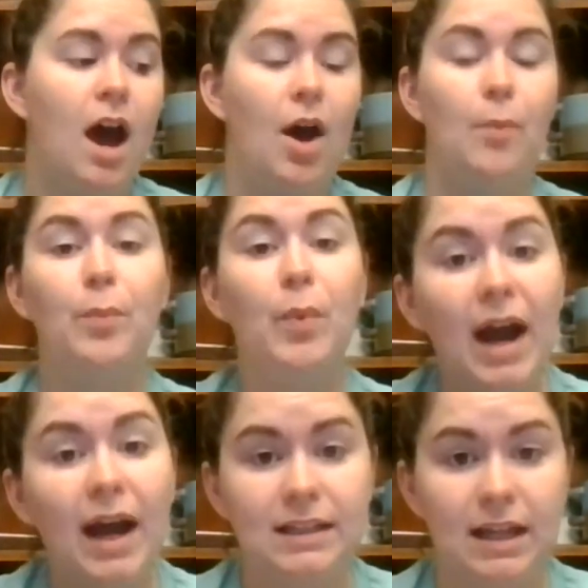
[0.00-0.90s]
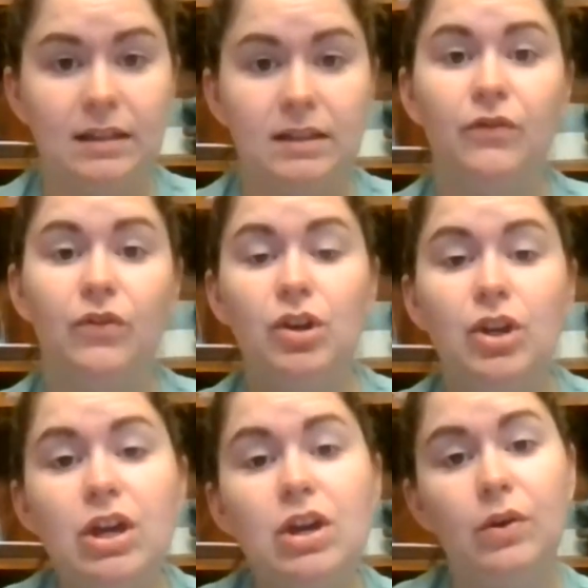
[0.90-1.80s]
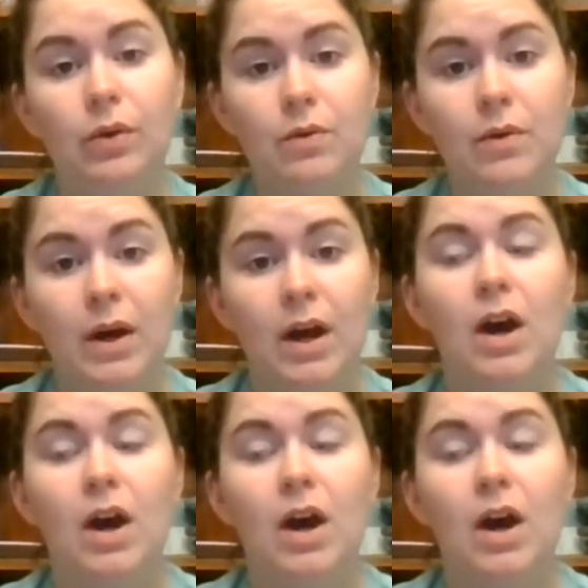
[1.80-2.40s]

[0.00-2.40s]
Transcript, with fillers: um, practice for you